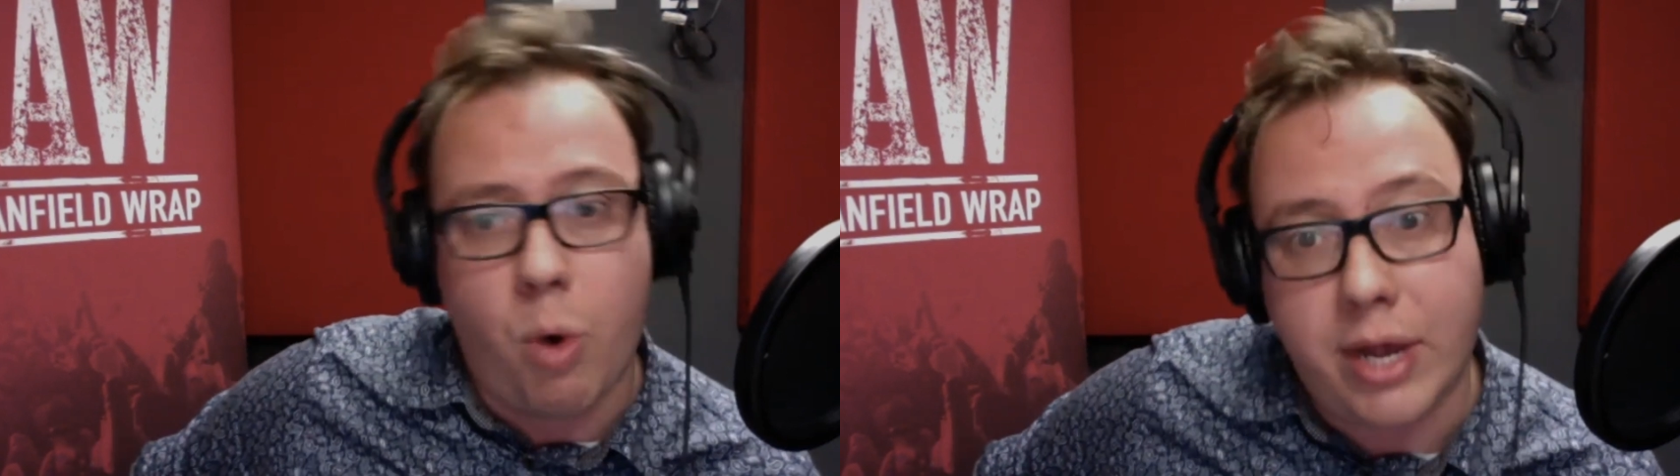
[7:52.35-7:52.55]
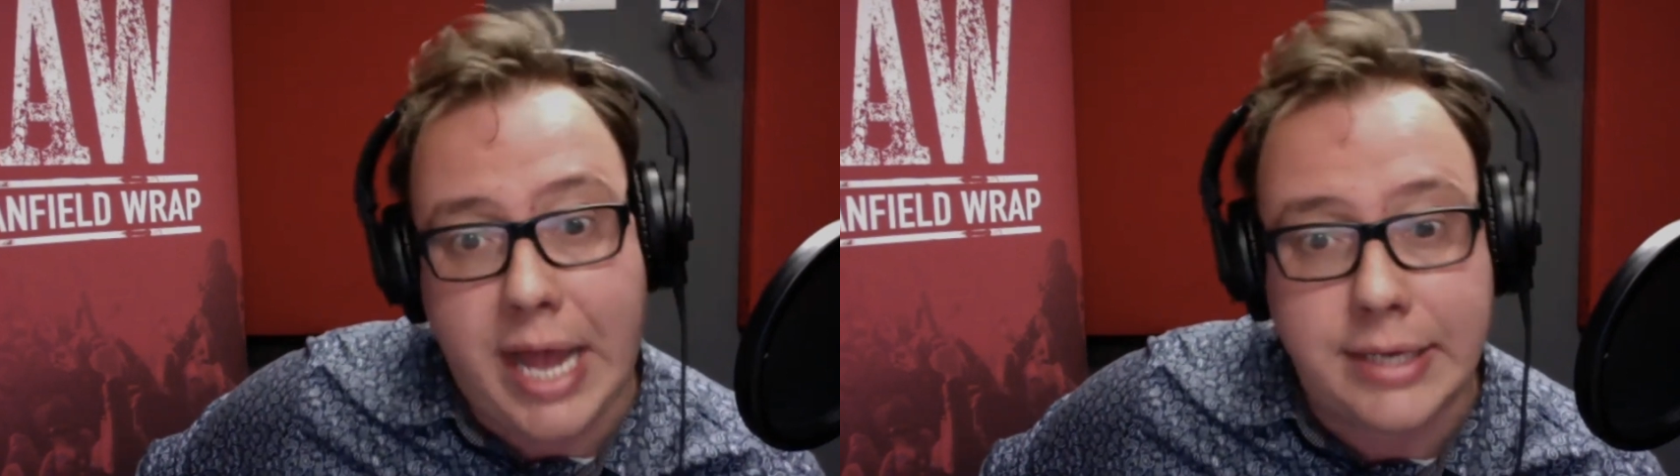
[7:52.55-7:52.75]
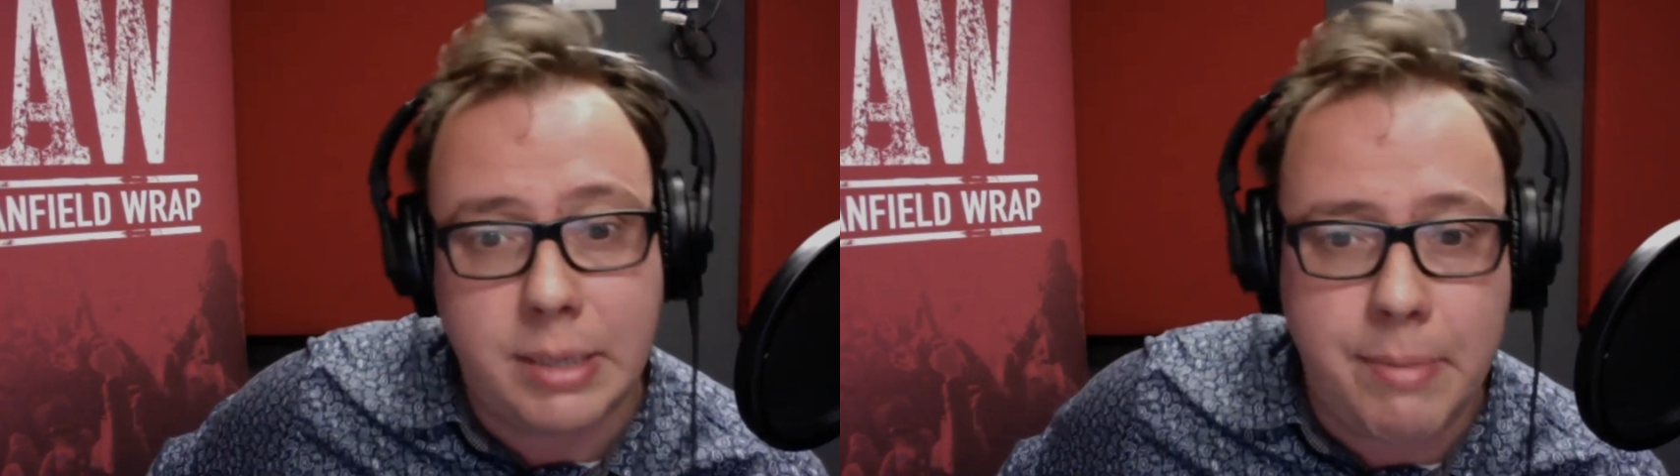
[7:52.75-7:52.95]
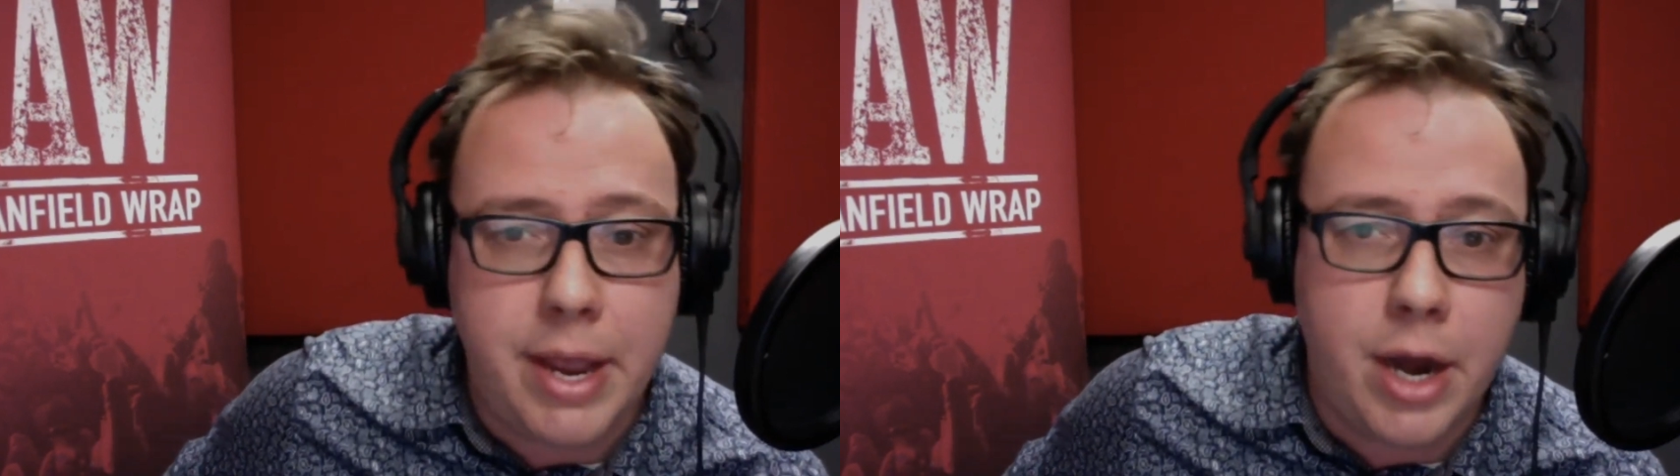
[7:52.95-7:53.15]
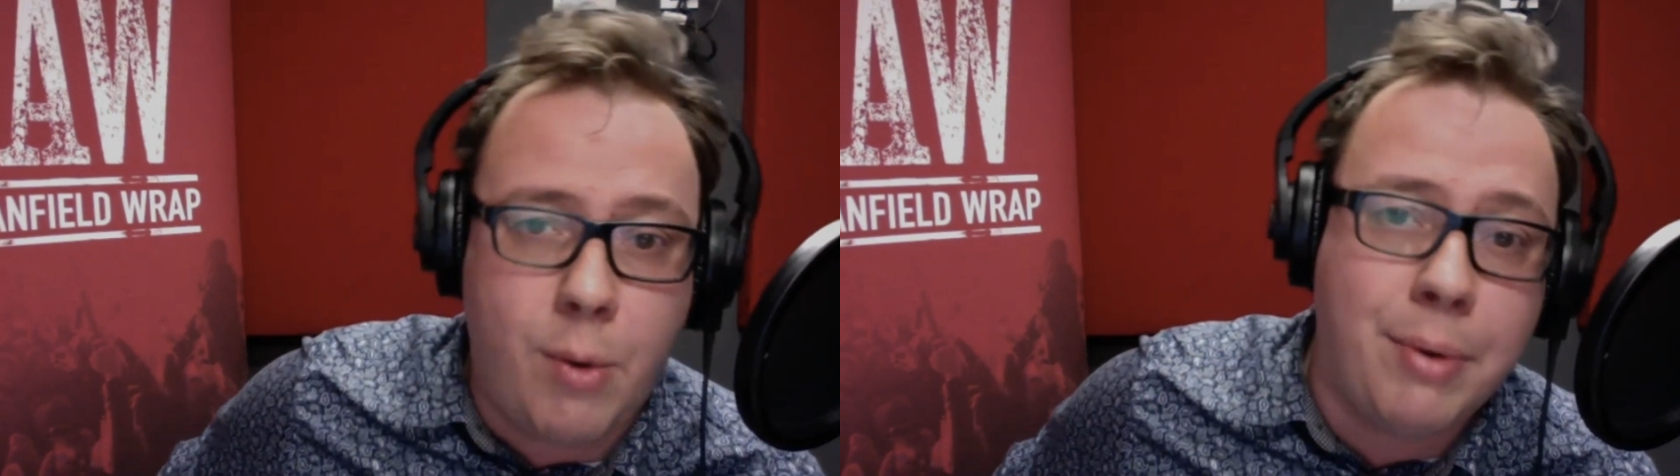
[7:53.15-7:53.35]
What
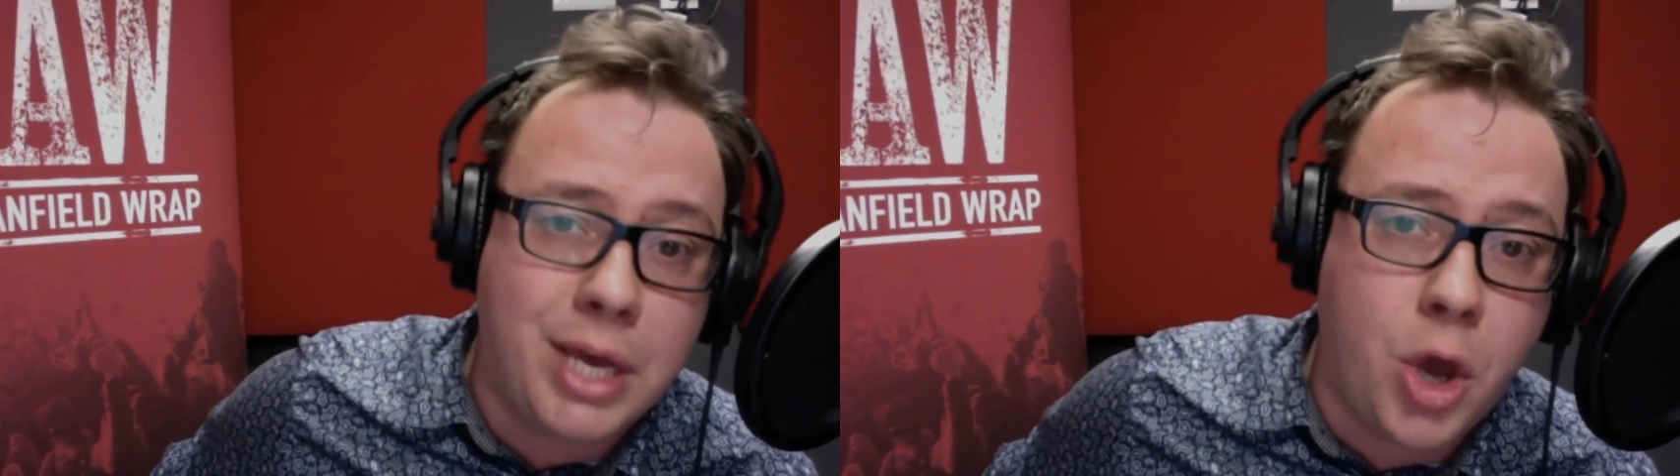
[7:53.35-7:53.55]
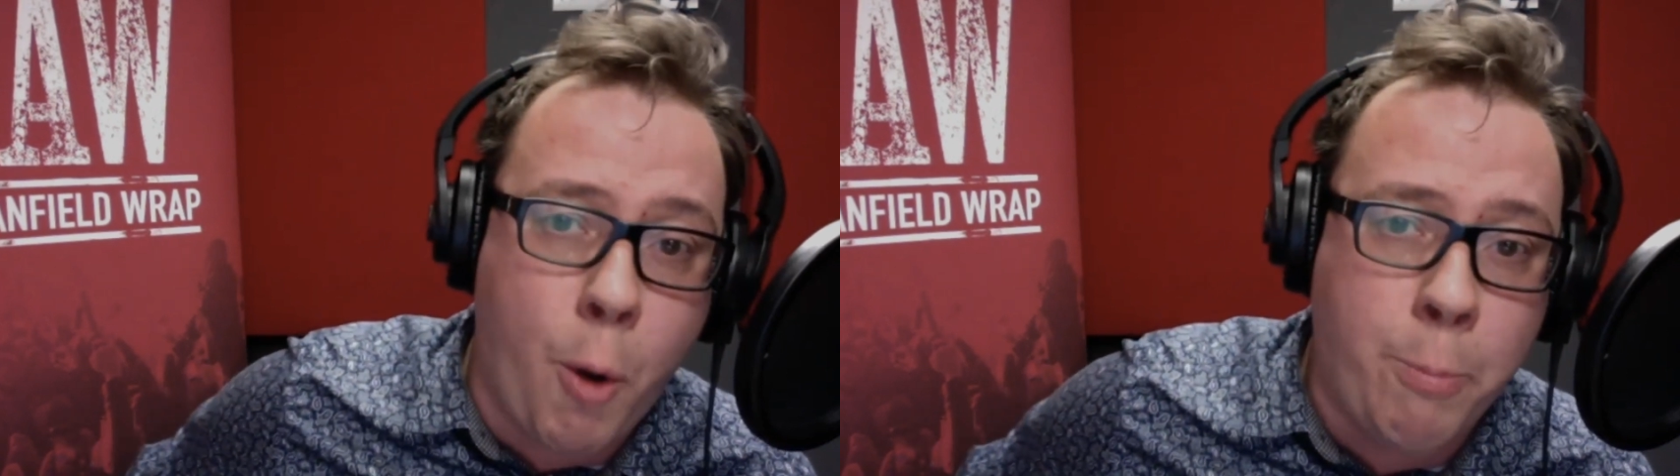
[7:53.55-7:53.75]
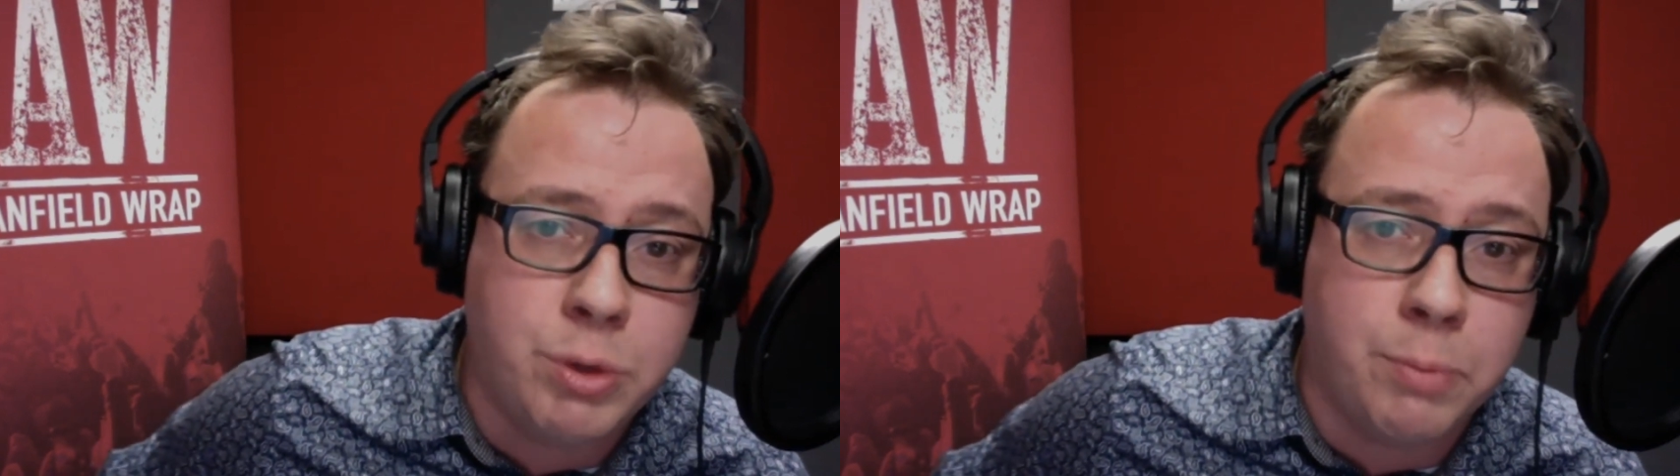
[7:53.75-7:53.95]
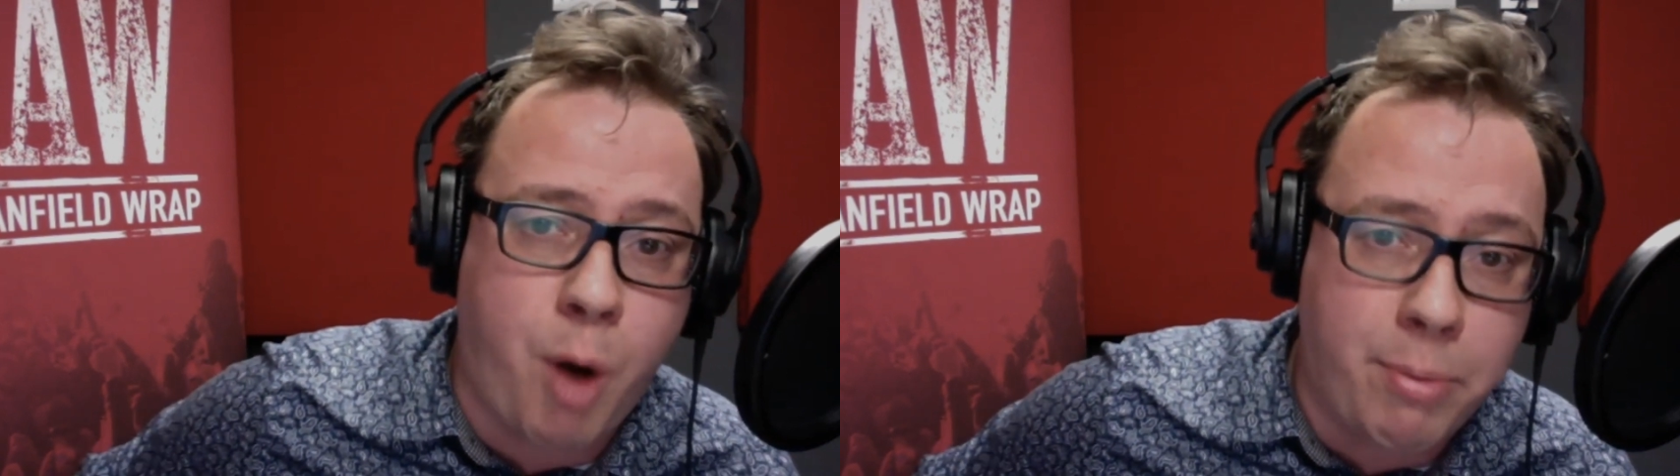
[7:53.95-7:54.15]
Casemiro, how he copes with